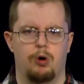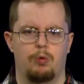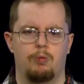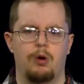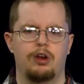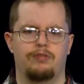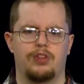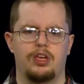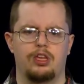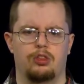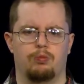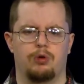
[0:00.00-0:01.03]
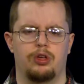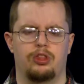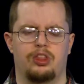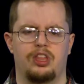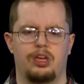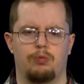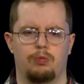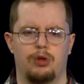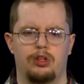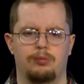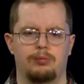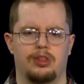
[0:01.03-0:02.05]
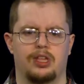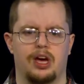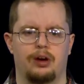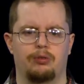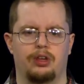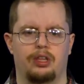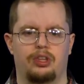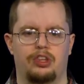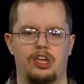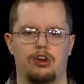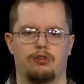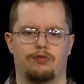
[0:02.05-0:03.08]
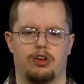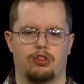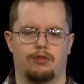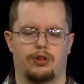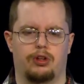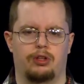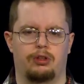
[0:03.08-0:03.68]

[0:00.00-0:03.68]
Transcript: One of these was the Williamstown Theater Festival.